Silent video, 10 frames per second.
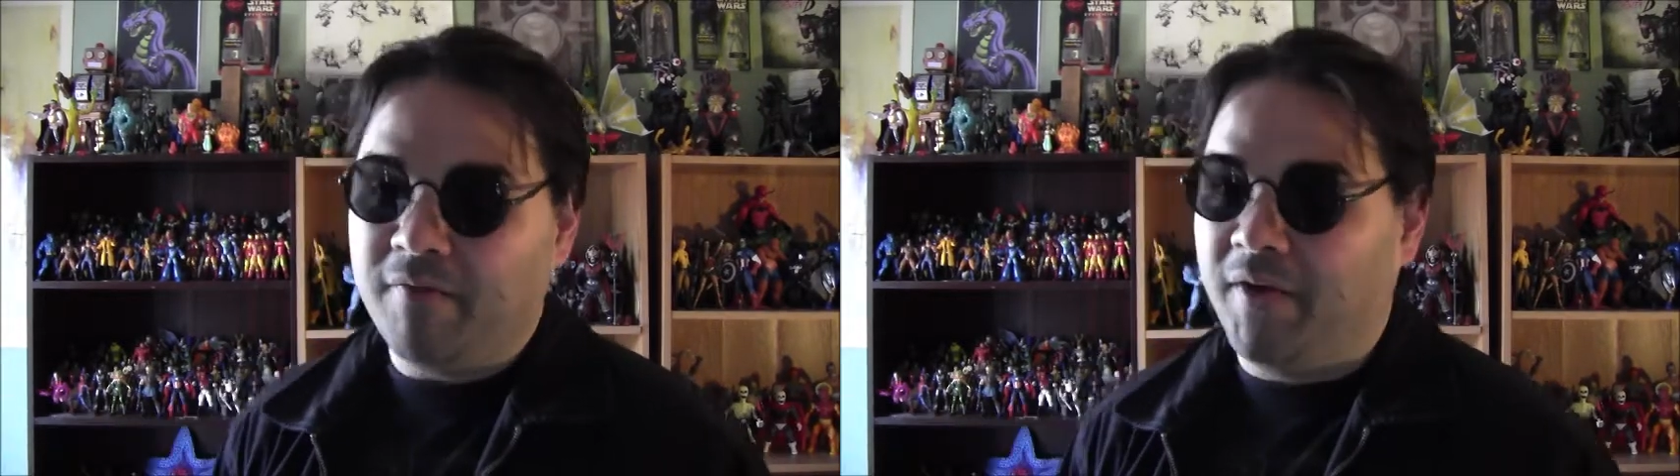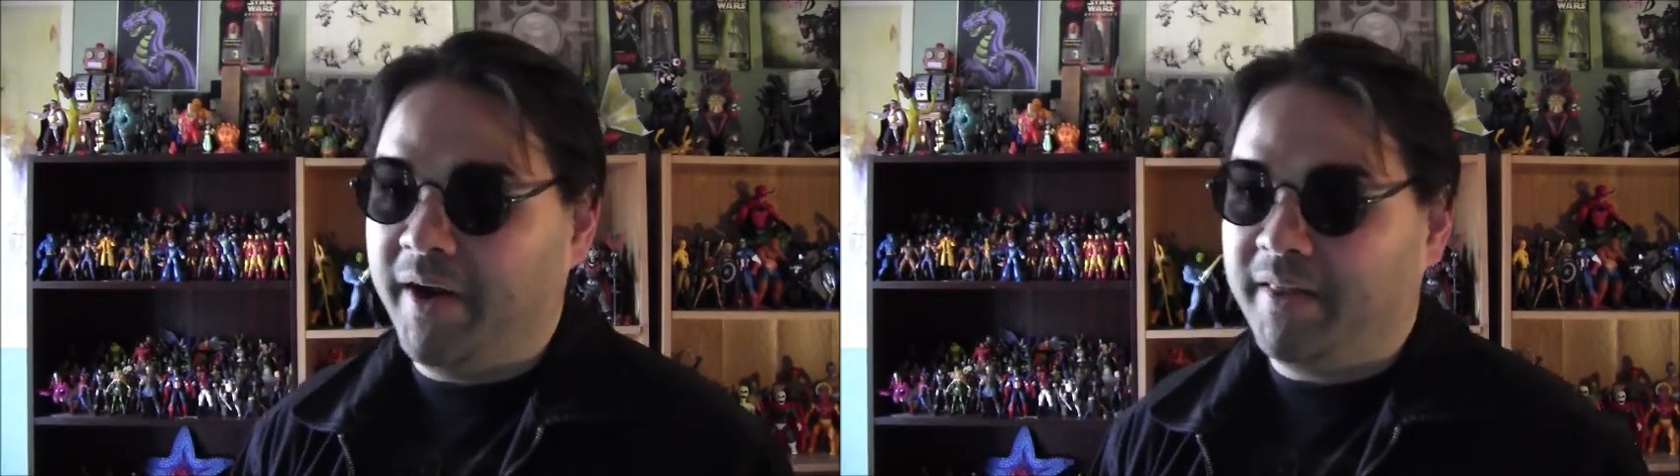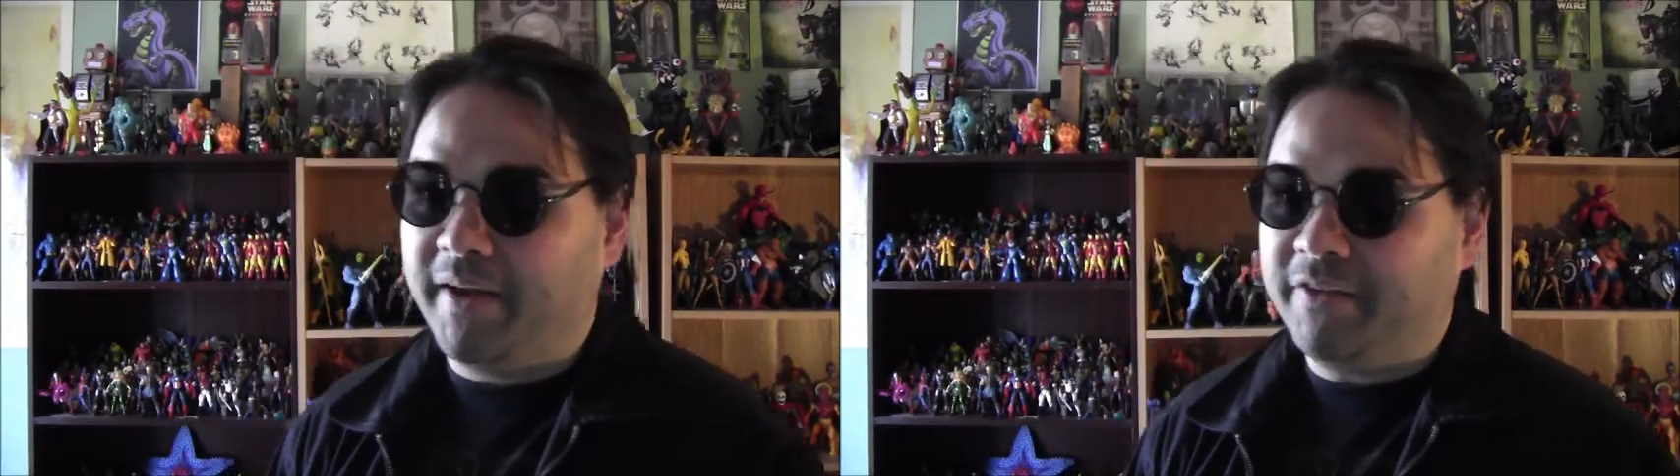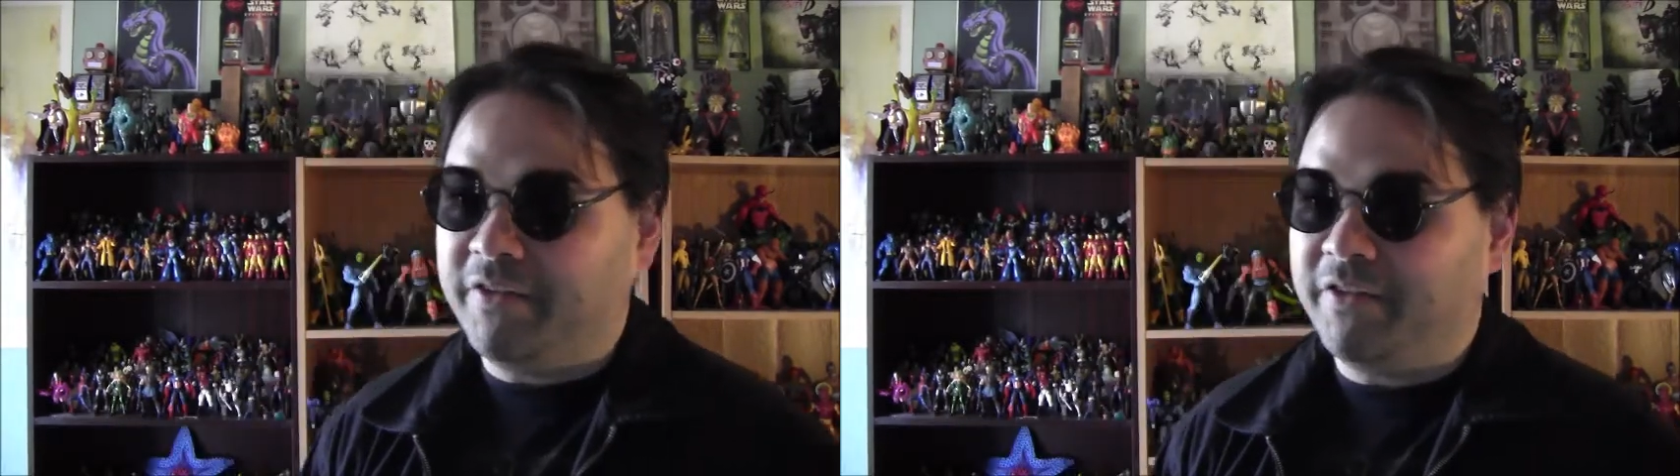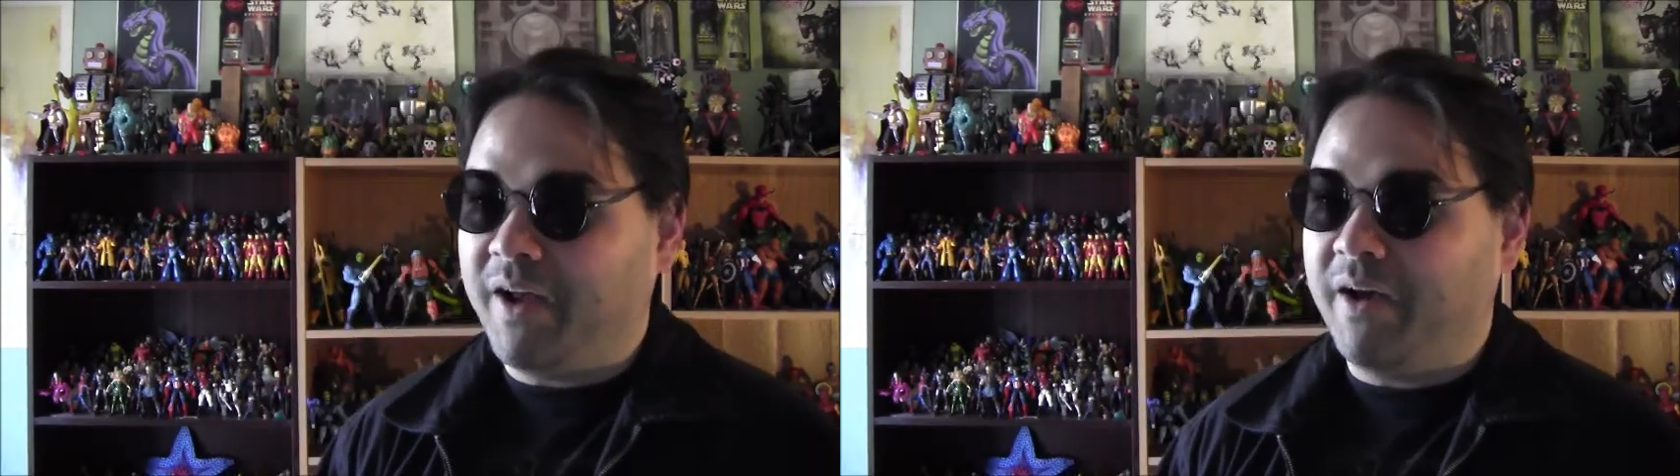right? That's
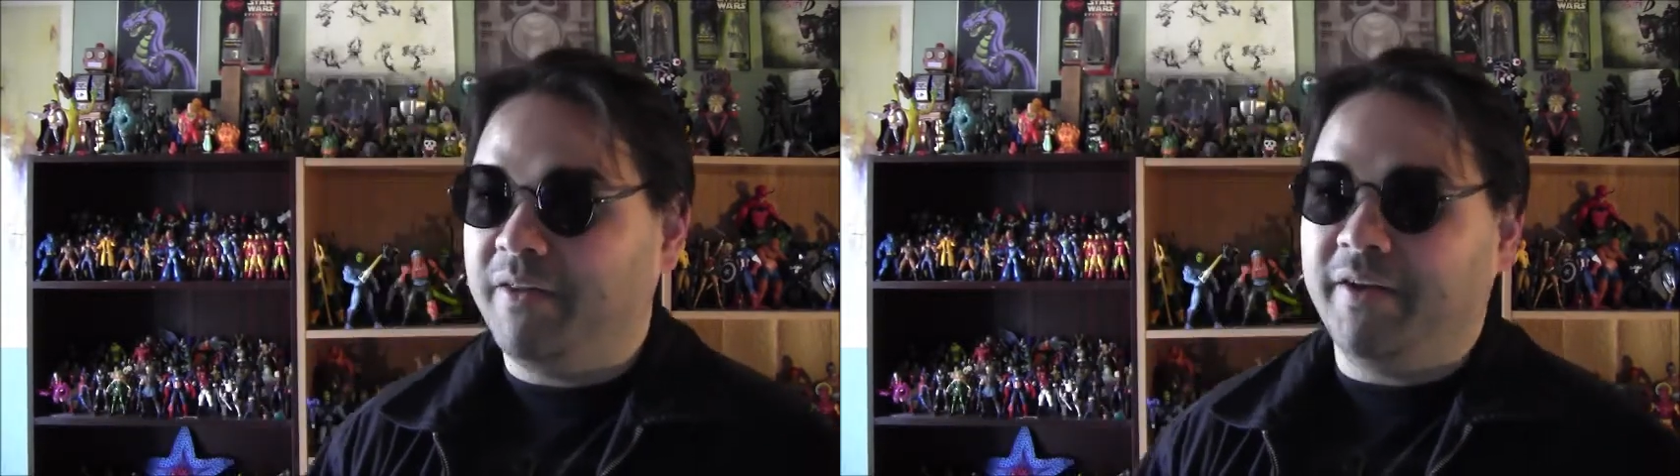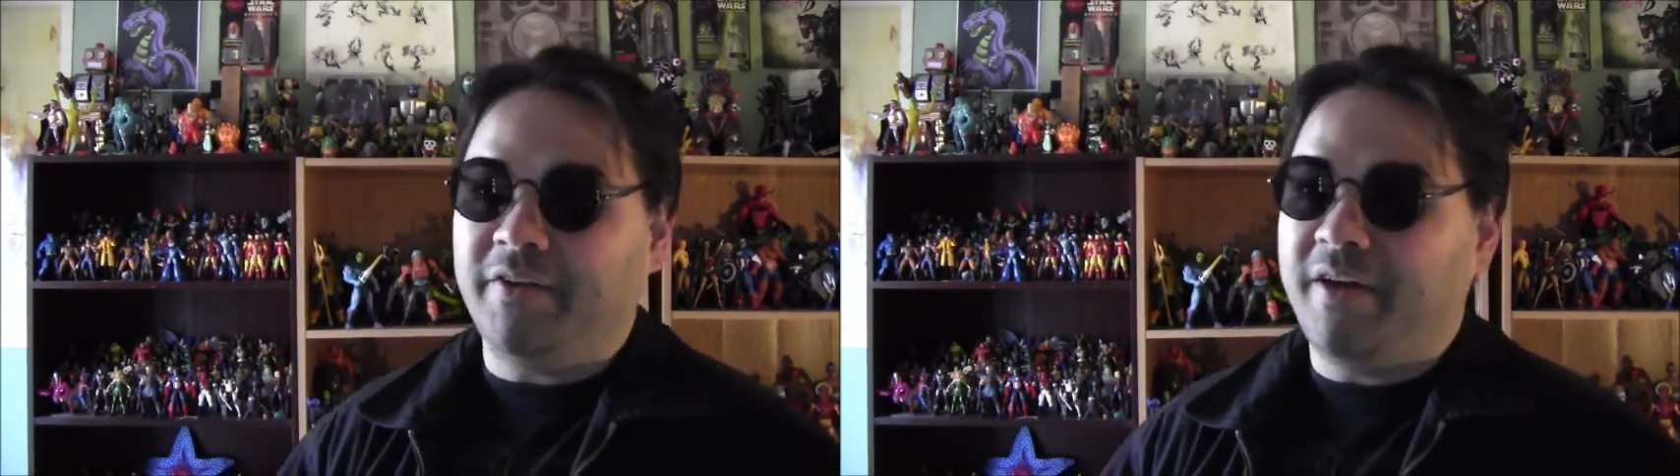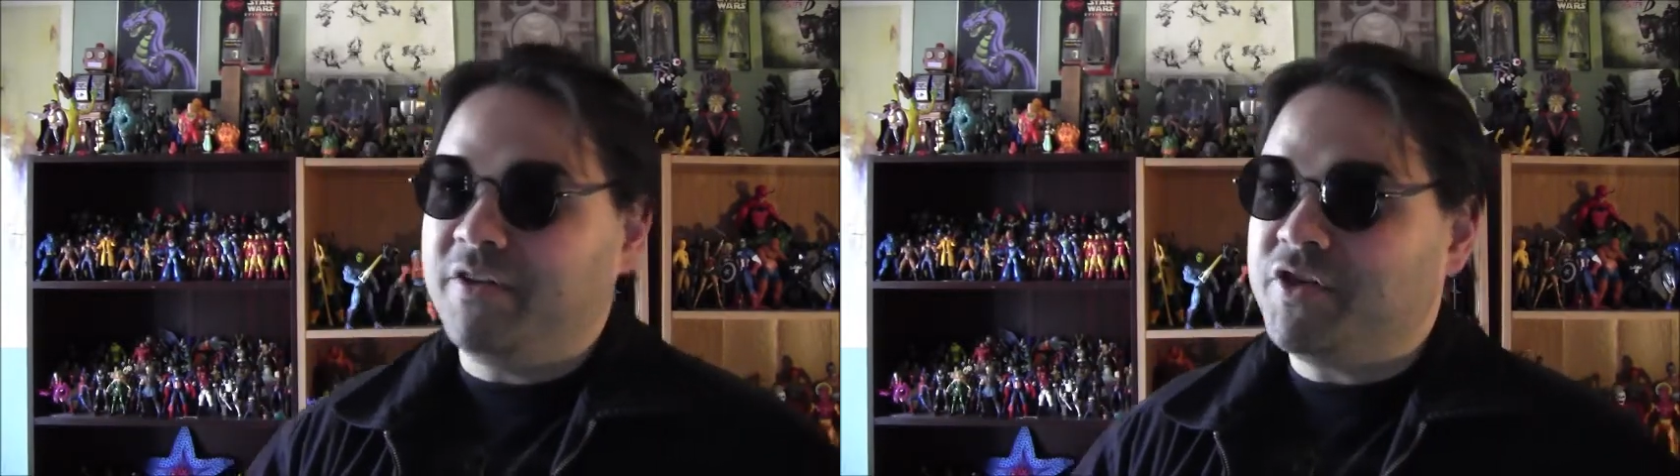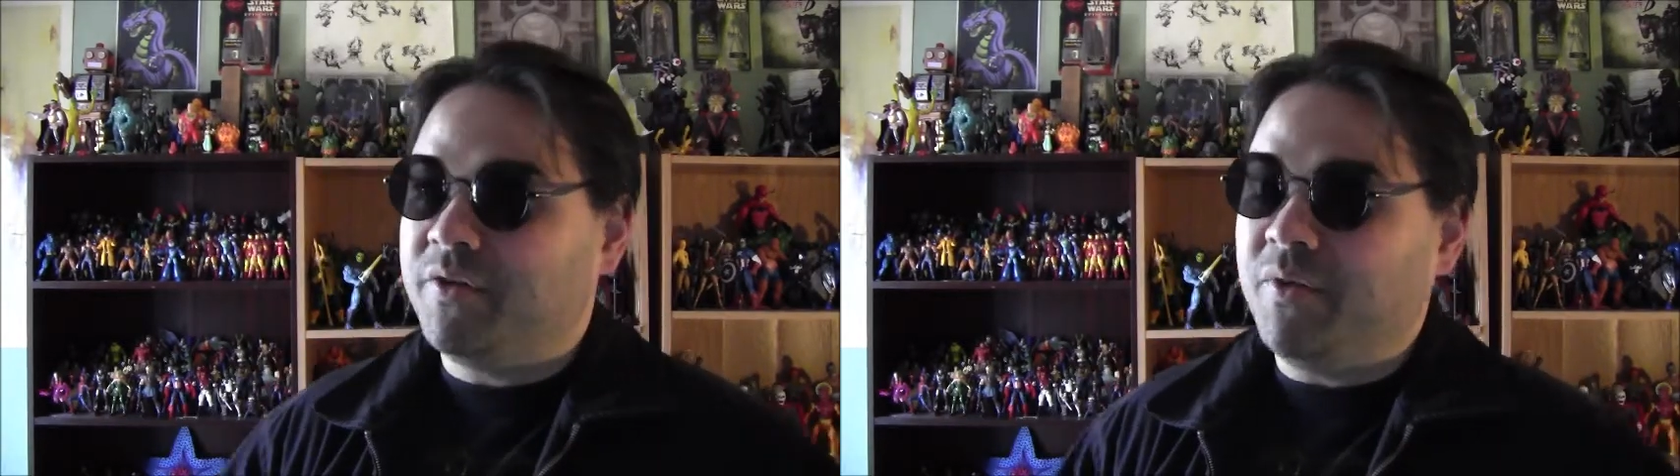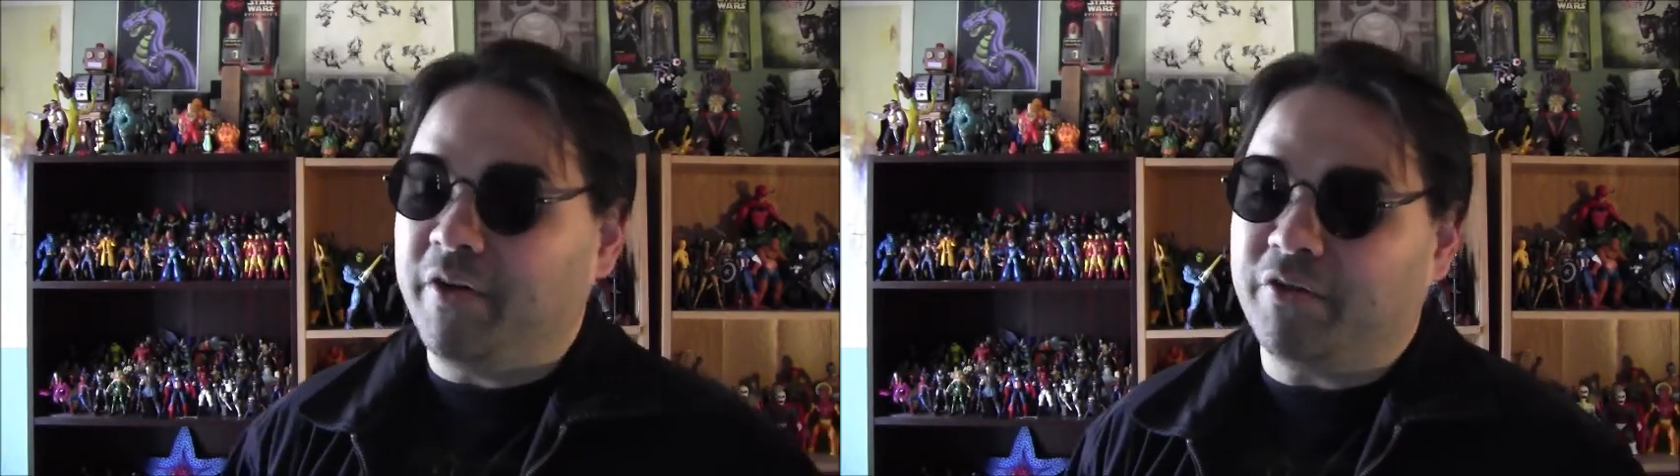just how that's how the
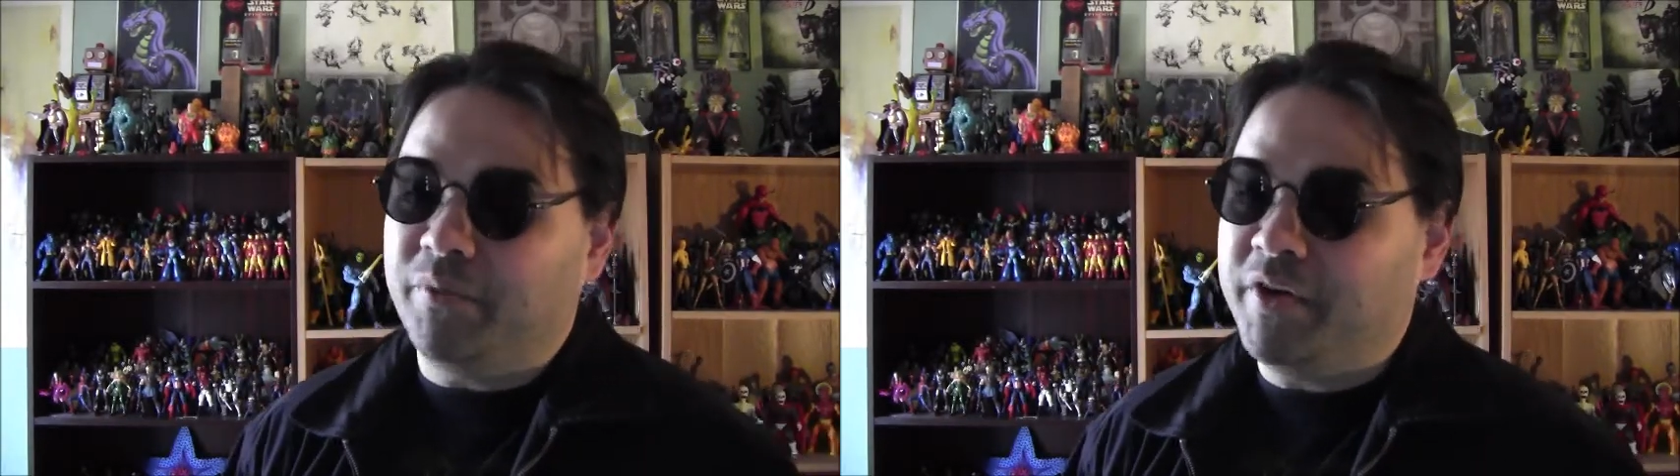shit works.